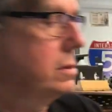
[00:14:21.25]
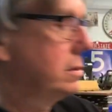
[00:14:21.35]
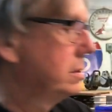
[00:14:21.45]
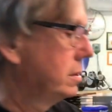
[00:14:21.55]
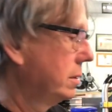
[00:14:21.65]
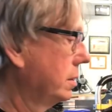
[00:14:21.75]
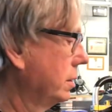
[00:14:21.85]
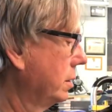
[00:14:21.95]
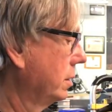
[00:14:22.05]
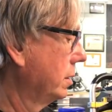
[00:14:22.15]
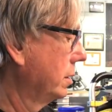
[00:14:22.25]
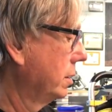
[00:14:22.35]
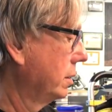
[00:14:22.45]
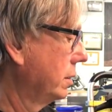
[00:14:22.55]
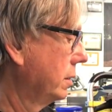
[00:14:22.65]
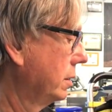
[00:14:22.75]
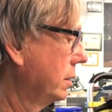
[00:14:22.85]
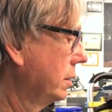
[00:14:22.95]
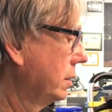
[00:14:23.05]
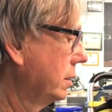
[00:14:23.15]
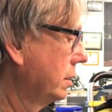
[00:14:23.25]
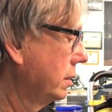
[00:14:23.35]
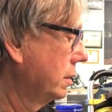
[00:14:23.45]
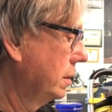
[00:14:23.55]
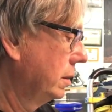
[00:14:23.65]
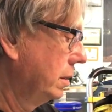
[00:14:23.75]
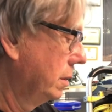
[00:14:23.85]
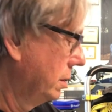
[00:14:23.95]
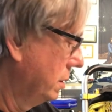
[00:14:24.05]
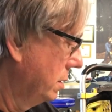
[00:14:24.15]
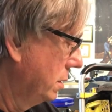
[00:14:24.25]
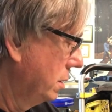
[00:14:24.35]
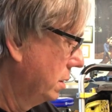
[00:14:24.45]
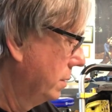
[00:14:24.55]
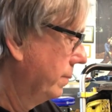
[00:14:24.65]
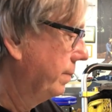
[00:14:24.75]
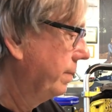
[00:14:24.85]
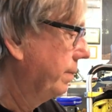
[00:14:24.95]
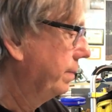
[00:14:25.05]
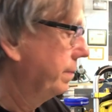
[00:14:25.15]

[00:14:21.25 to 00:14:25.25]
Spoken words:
(no one is talking)